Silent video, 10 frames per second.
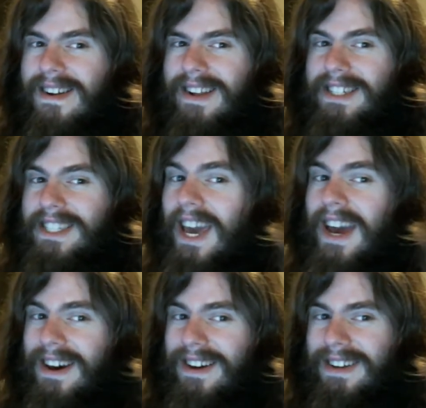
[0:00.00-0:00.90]

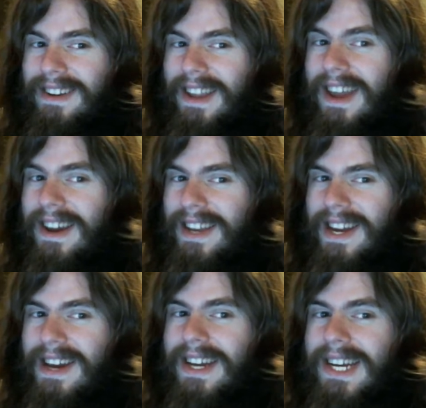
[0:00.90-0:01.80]
Yeah, yeah,
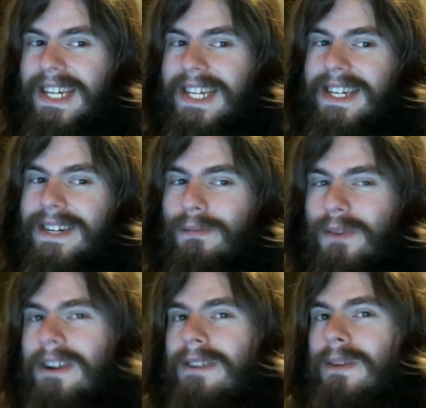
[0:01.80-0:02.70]
yeah.
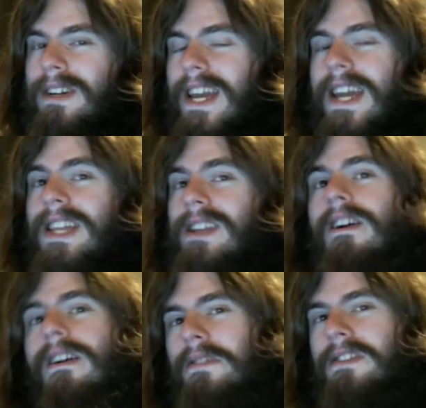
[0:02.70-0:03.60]
We're, we're taking the
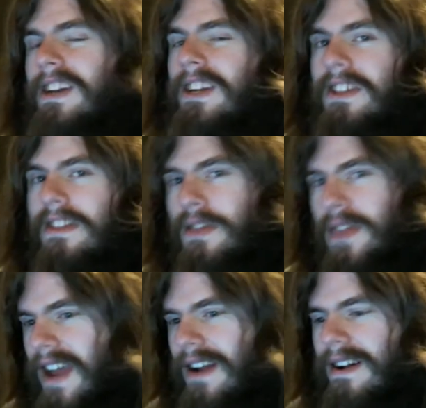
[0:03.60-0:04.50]
conversation
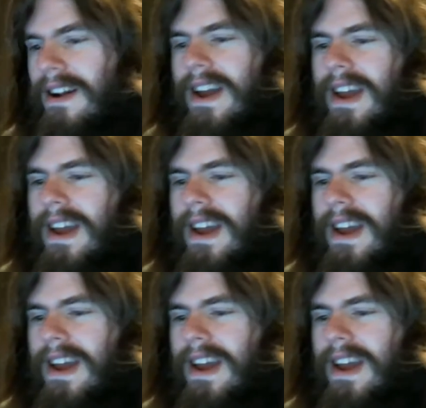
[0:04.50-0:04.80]
there,